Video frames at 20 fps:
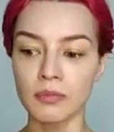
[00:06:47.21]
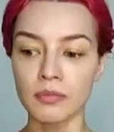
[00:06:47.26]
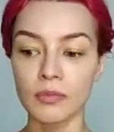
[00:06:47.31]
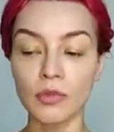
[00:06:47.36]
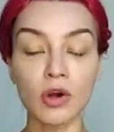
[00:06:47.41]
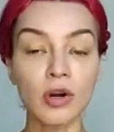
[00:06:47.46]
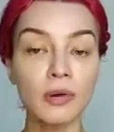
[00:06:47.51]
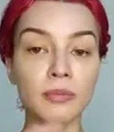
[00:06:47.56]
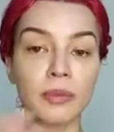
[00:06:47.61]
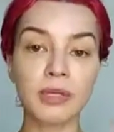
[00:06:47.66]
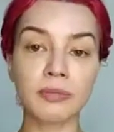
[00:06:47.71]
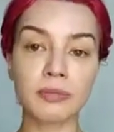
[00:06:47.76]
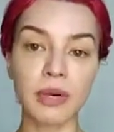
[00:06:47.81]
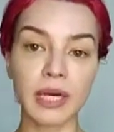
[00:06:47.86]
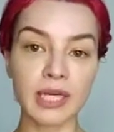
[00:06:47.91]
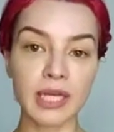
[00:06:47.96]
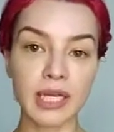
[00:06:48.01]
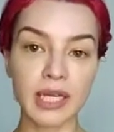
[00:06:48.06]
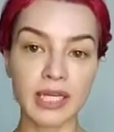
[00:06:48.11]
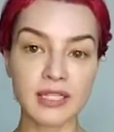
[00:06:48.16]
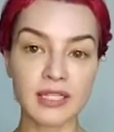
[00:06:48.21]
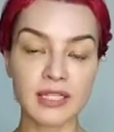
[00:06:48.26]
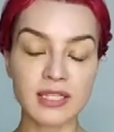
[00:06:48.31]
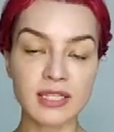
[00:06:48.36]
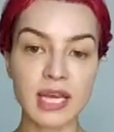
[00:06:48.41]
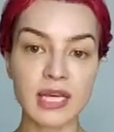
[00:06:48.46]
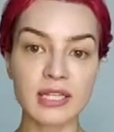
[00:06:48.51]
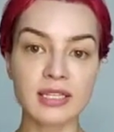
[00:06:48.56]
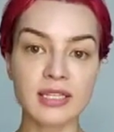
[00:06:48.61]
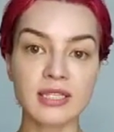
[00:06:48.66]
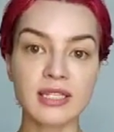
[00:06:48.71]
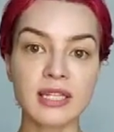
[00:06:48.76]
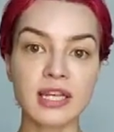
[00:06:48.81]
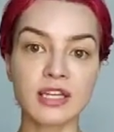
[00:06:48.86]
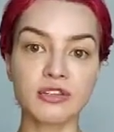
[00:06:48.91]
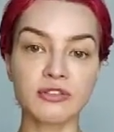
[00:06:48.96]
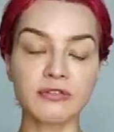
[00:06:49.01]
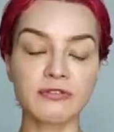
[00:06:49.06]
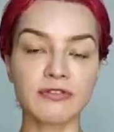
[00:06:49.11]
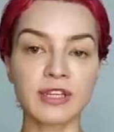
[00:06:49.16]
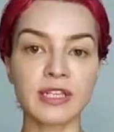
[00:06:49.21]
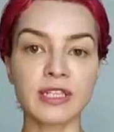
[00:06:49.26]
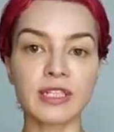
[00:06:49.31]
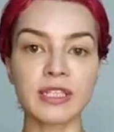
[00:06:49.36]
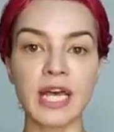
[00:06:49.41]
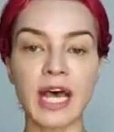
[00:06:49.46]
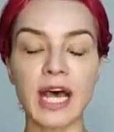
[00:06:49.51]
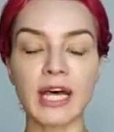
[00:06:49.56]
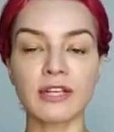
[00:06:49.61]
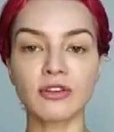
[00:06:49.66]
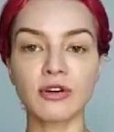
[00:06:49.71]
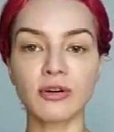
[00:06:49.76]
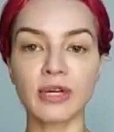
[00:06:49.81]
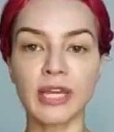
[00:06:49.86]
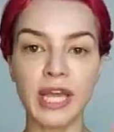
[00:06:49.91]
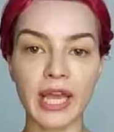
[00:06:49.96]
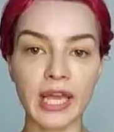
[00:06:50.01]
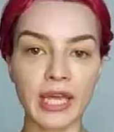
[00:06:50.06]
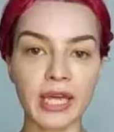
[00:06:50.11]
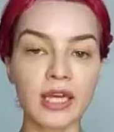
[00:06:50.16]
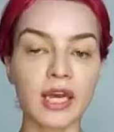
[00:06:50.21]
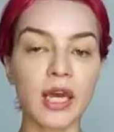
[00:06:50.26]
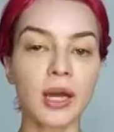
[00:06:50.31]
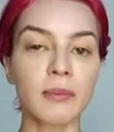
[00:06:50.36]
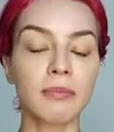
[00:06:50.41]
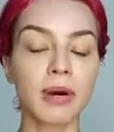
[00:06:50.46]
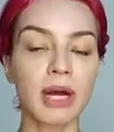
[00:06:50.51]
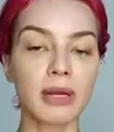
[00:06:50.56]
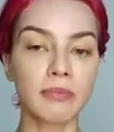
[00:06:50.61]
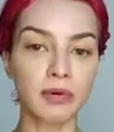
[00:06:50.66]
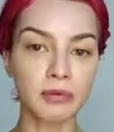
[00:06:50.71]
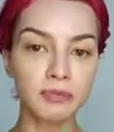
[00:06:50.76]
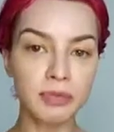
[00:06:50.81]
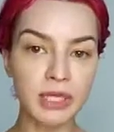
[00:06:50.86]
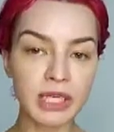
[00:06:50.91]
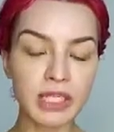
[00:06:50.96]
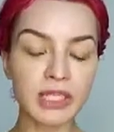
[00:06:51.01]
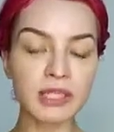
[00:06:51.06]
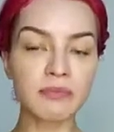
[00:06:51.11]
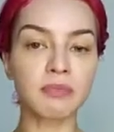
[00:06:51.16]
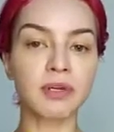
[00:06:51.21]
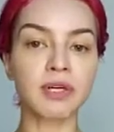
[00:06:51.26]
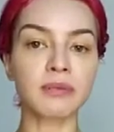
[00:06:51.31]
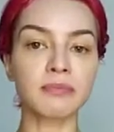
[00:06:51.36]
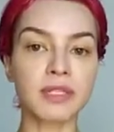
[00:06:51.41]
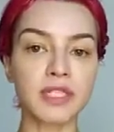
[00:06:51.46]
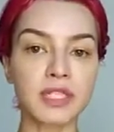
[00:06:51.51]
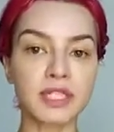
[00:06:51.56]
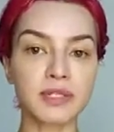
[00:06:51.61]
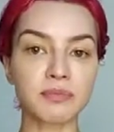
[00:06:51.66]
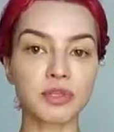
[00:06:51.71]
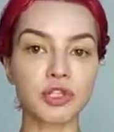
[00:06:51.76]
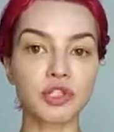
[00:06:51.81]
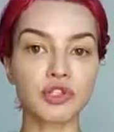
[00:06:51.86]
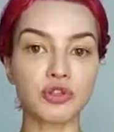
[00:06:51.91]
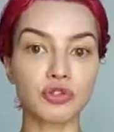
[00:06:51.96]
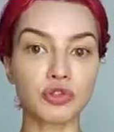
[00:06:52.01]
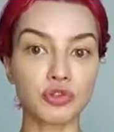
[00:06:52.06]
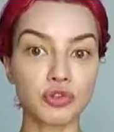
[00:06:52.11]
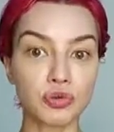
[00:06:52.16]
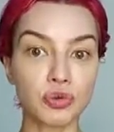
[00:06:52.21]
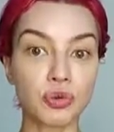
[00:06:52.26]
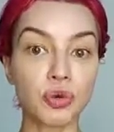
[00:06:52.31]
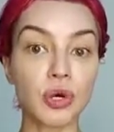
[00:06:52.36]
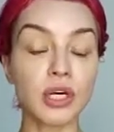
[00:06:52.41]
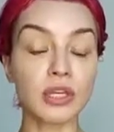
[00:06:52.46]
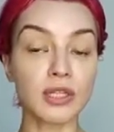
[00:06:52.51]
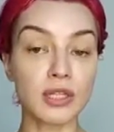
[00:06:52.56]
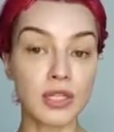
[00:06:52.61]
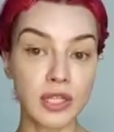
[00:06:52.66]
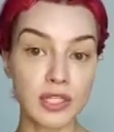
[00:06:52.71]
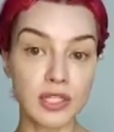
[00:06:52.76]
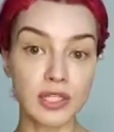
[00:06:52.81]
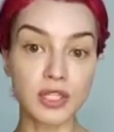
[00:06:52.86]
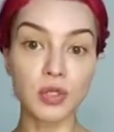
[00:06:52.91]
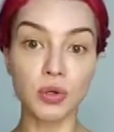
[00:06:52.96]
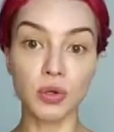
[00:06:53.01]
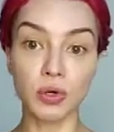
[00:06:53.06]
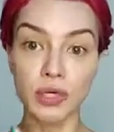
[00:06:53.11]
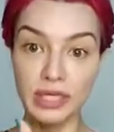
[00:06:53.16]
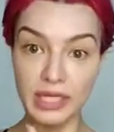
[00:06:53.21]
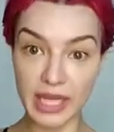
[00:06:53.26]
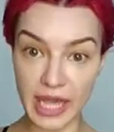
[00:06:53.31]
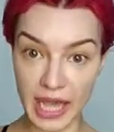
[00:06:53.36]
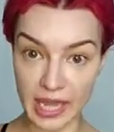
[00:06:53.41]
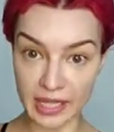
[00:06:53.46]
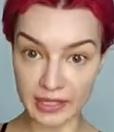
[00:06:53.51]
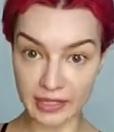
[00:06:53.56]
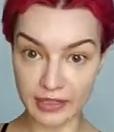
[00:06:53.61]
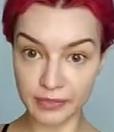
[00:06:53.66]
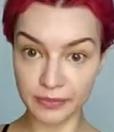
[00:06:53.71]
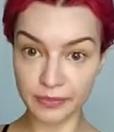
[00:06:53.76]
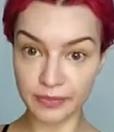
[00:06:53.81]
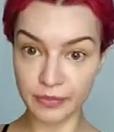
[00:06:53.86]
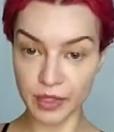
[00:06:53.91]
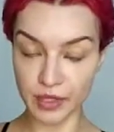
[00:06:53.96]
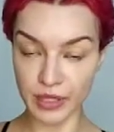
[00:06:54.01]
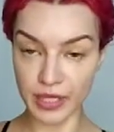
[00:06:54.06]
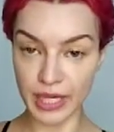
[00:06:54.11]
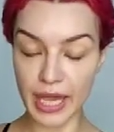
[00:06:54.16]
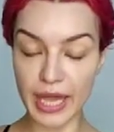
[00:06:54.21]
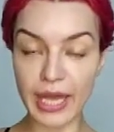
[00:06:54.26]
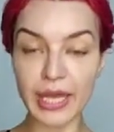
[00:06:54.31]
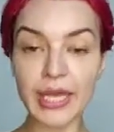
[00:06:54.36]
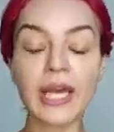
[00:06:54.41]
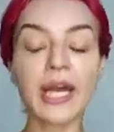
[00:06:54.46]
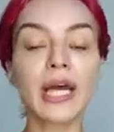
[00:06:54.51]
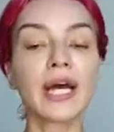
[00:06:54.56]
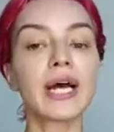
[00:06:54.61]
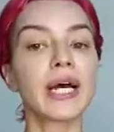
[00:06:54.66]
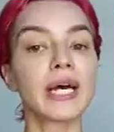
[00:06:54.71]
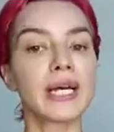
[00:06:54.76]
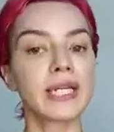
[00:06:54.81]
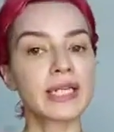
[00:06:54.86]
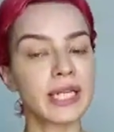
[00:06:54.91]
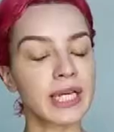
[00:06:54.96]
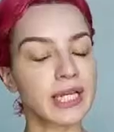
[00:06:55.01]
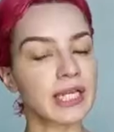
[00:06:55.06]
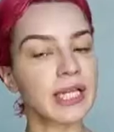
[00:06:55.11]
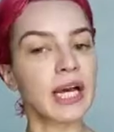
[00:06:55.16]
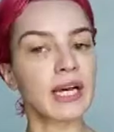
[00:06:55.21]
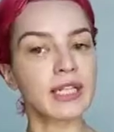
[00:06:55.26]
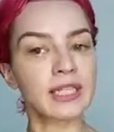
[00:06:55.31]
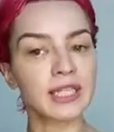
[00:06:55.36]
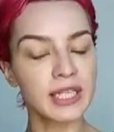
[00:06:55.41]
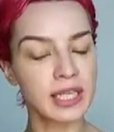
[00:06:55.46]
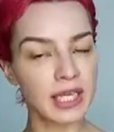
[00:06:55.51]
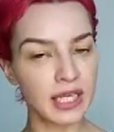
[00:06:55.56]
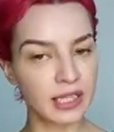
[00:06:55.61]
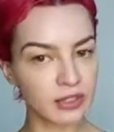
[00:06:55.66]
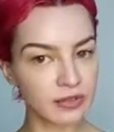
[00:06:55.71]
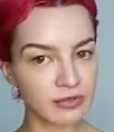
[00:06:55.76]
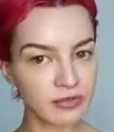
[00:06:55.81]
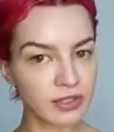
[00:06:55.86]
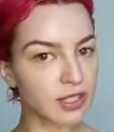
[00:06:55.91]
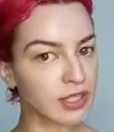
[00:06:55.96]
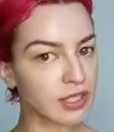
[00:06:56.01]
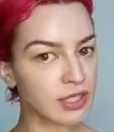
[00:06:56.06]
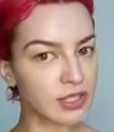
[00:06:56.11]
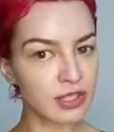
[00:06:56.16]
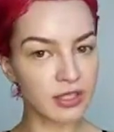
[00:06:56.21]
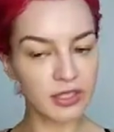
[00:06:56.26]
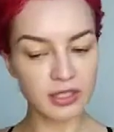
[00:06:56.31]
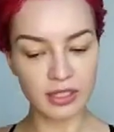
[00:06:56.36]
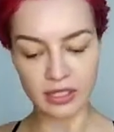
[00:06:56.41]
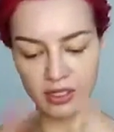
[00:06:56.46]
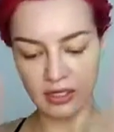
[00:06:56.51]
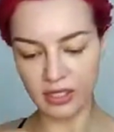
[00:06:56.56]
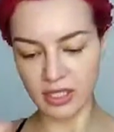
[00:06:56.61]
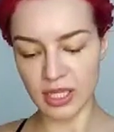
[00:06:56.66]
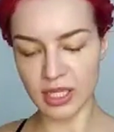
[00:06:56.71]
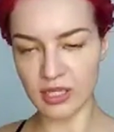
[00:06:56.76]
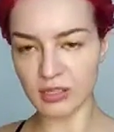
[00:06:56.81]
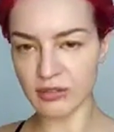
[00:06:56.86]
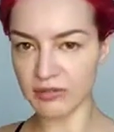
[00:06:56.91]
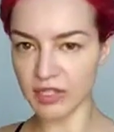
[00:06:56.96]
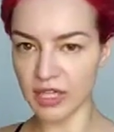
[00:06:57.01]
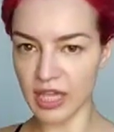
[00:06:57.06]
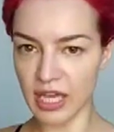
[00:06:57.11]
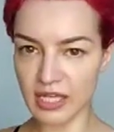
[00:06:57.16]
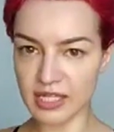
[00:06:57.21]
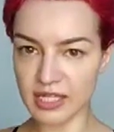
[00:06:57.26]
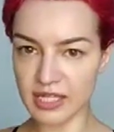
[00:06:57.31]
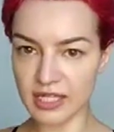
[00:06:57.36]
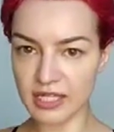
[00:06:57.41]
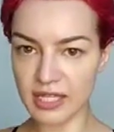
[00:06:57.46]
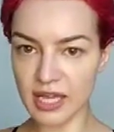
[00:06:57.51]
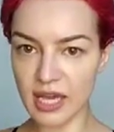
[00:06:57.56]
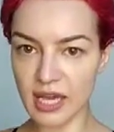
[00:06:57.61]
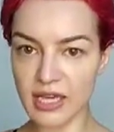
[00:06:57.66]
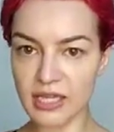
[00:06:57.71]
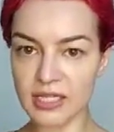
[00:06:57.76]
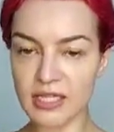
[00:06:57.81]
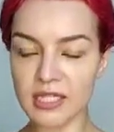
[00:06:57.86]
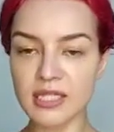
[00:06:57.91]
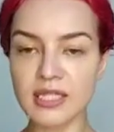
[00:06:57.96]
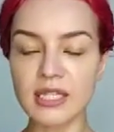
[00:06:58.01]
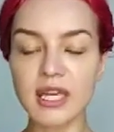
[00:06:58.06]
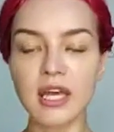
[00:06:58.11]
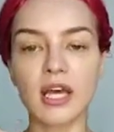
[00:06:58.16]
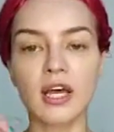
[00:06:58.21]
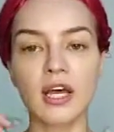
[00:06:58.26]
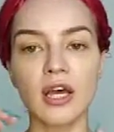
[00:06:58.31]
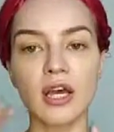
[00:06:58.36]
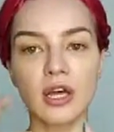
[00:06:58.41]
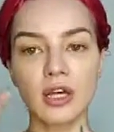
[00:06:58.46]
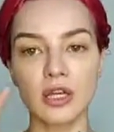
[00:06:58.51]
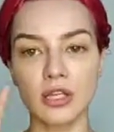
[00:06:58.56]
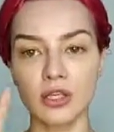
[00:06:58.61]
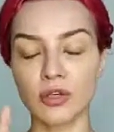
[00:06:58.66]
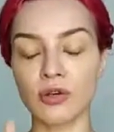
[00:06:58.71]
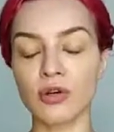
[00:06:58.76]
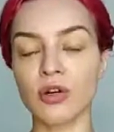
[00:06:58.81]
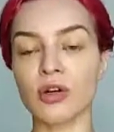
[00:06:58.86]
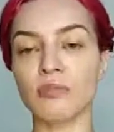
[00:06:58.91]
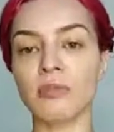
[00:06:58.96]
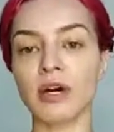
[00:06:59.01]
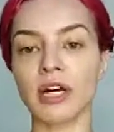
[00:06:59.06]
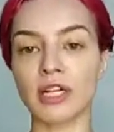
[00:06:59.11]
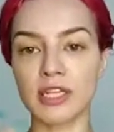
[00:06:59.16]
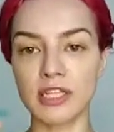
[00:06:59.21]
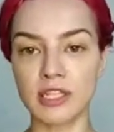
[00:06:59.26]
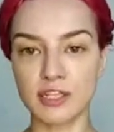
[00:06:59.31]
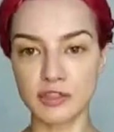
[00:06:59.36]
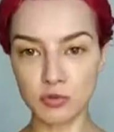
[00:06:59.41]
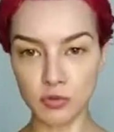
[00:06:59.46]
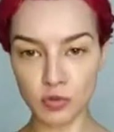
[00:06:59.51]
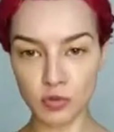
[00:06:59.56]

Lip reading: normal body exercises that you feel that, okay, my mobility permits me to do this or that. Okay, and then at the end of the exercise, your body is